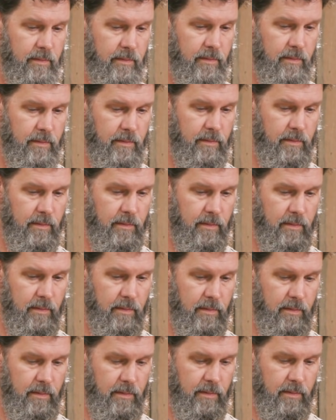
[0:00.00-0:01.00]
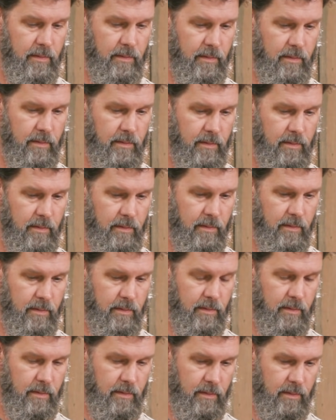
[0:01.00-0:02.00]

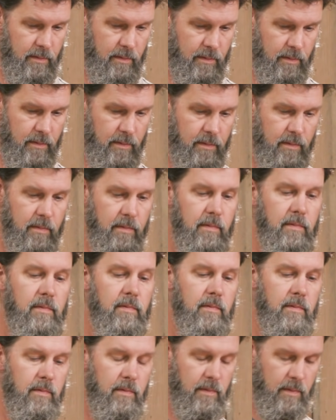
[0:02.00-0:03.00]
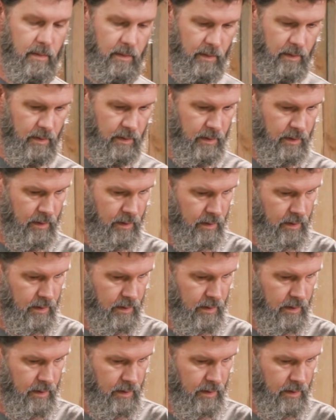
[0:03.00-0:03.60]
No words are spoken by the person on screen.